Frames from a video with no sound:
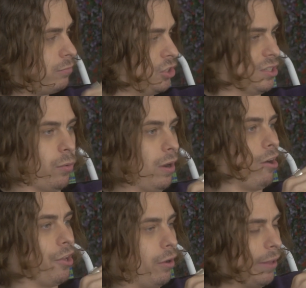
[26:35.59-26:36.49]
up." And she's like, "Where
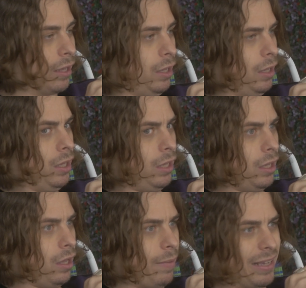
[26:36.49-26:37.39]
are you?" I'm like,
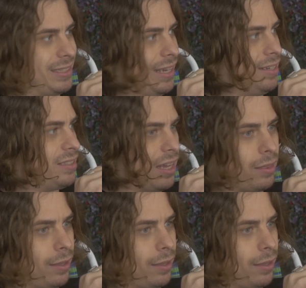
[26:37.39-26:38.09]
"I'm at Sandy's, I